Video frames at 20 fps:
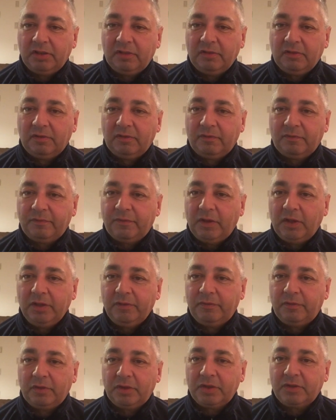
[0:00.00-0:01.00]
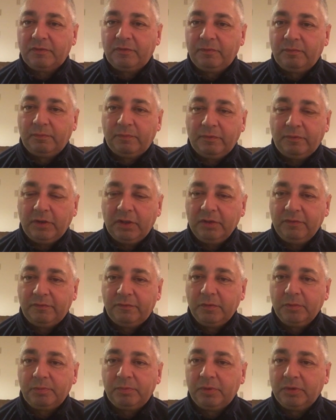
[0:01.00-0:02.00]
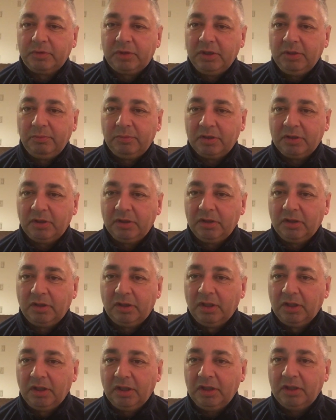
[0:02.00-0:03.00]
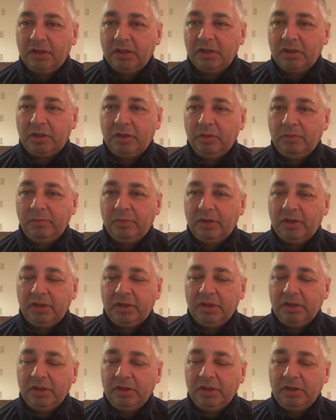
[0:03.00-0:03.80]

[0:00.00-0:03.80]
and five football teams in an accumulator.